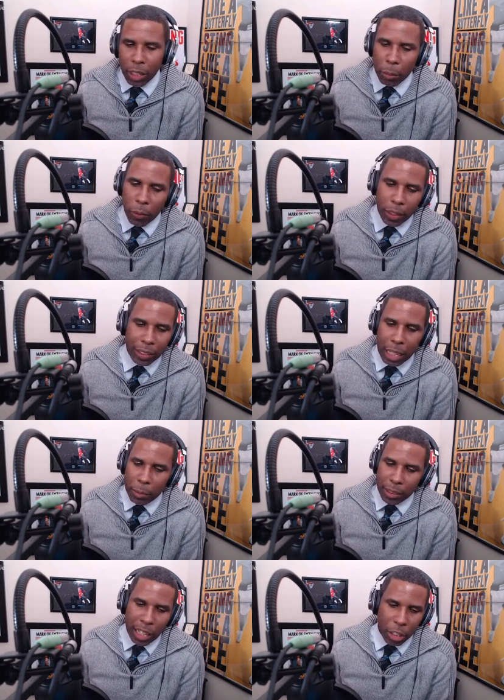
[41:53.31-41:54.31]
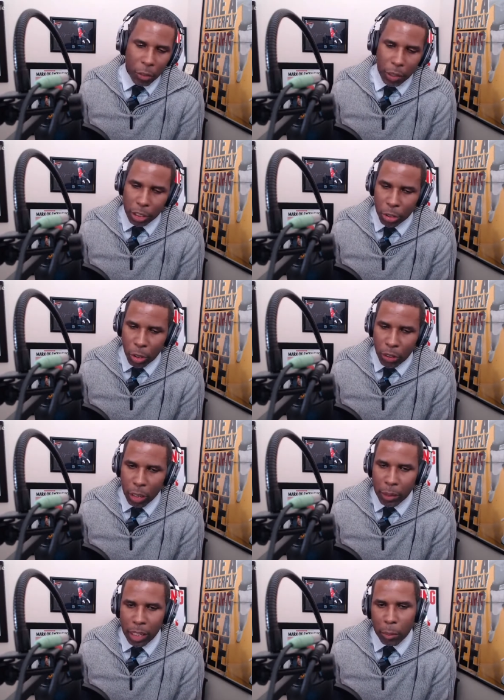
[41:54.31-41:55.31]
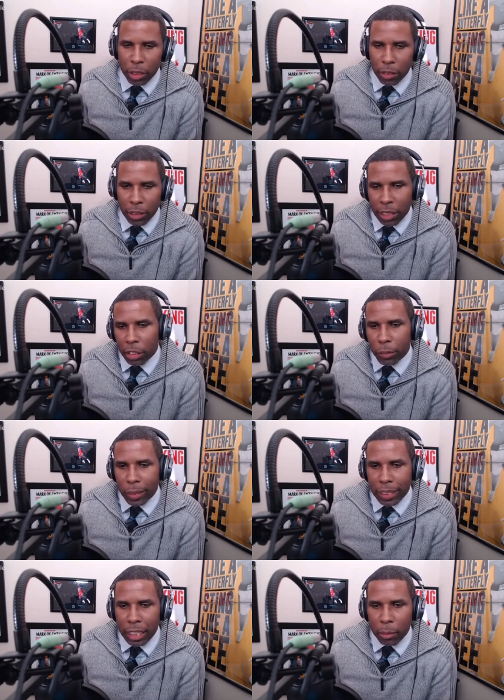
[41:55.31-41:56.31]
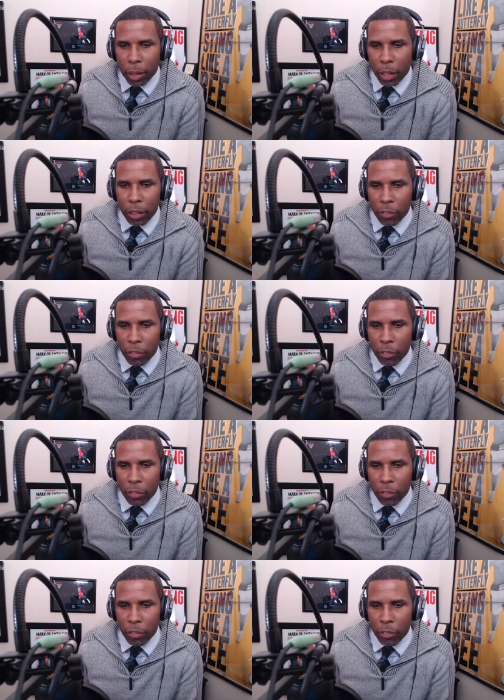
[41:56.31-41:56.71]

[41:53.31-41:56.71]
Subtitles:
Number one, Saban's not going to run the score up, and number two, he's not going to risk getting them hurt.